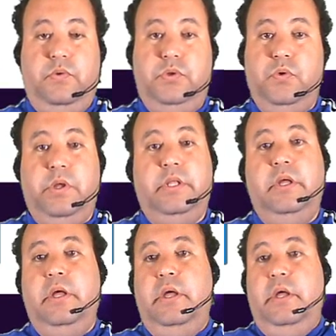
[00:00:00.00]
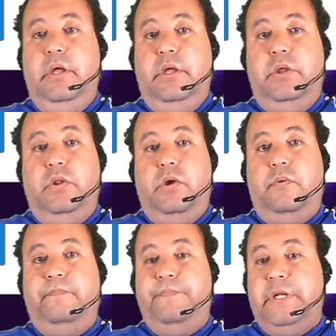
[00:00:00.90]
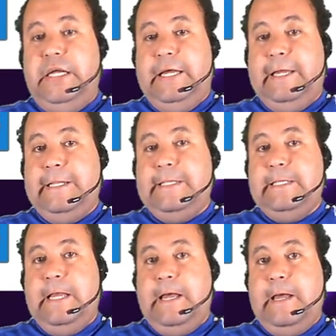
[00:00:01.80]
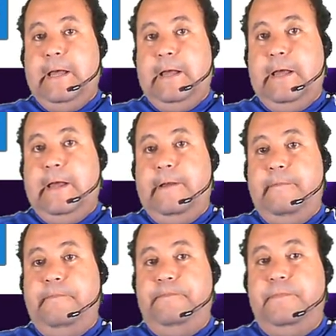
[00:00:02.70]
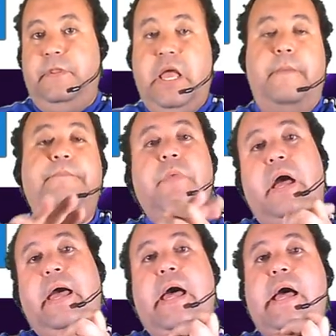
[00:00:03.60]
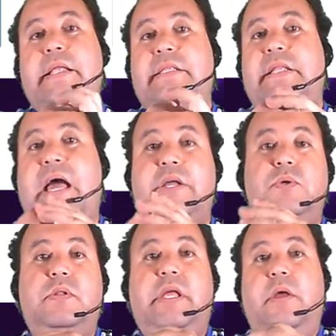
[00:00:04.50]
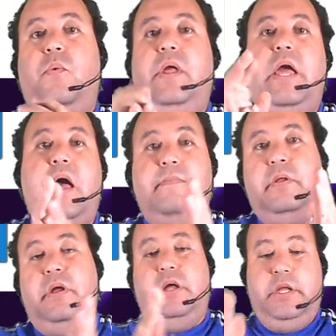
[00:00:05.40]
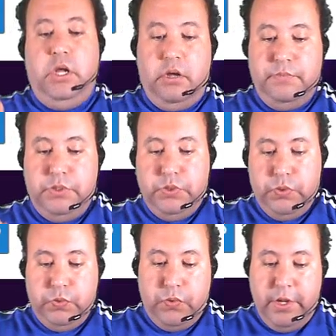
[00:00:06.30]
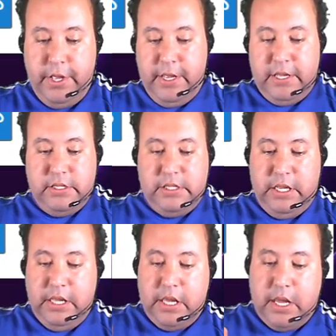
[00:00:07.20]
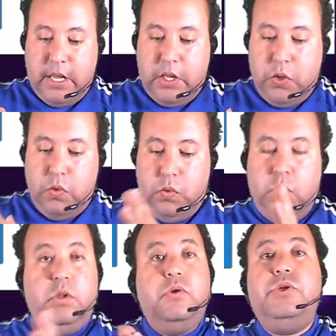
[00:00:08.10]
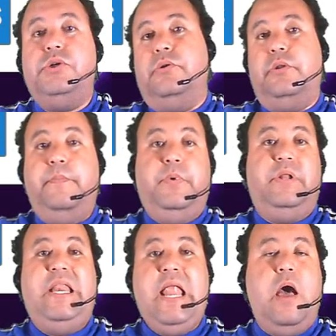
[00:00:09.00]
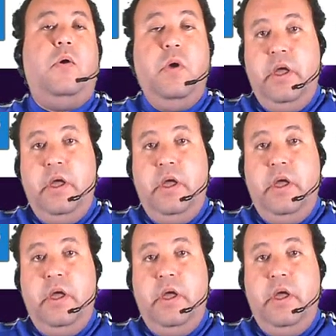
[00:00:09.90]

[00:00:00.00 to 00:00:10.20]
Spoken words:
doing, and yeah, and actually we have come to the conclusion, but now